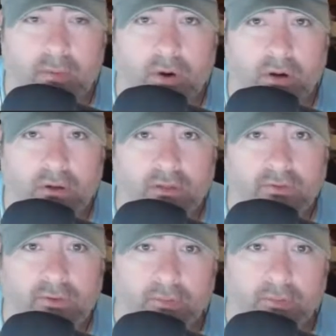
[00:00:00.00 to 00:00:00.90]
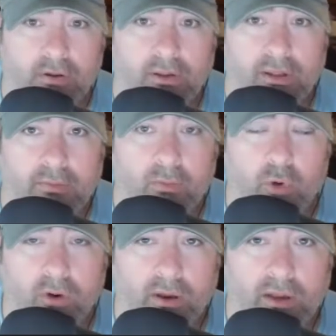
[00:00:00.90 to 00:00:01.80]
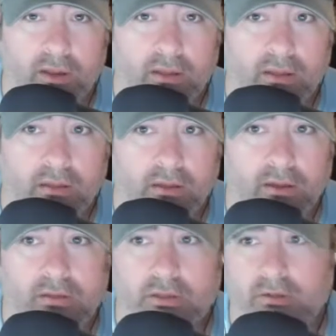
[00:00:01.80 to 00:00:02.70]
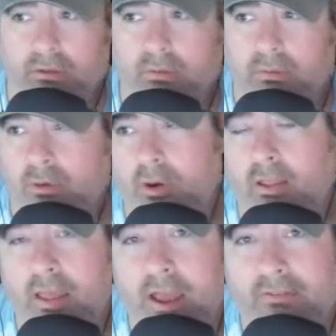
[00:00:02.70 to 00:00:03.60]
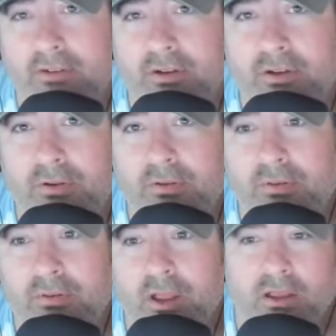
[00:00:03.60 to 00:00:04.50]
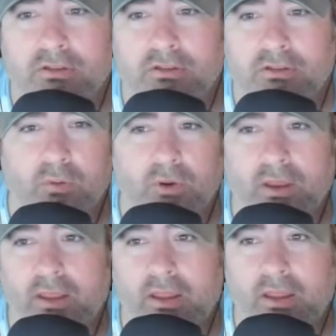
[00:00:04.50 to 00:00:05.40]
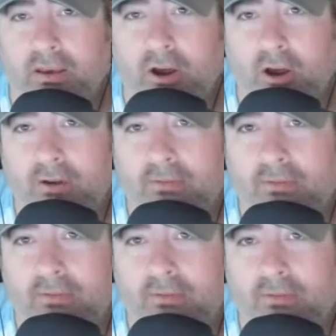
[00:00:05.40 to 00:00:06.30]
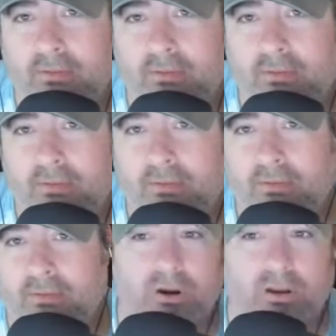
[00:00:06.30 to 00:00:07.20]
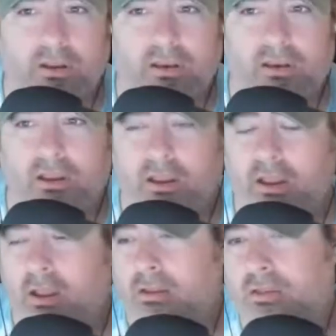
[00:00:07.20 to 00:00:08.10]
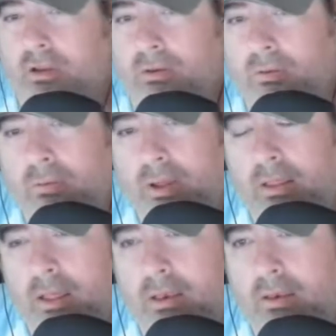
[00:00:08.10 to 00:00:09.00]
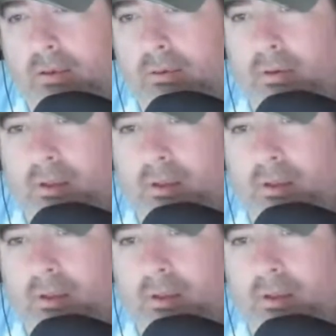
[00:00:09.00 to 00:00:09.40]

works from early in the morning until 3 in the afternoon. So when he's getting off, I'm getting started. So, and then,